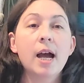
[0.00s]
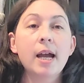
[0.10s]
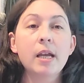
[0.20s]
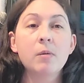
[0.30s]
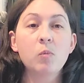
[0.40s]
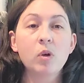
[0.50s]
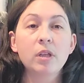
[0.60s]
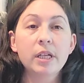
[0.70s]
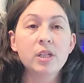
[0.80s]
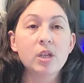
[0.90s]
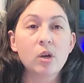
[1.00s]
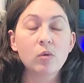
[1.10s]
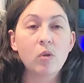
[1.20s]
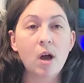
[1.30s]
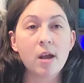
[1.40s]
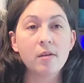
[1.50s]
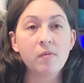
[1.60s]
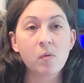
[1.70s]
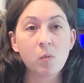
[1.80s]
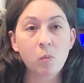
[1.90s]
I am willing to go
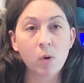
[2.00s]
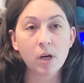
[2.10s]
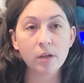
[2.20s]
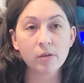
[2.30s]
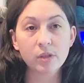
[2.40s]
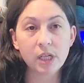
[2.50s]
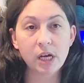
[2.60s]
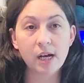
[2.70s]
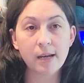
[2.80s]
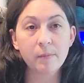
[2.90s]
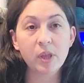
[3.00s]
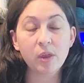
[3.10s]
live one other time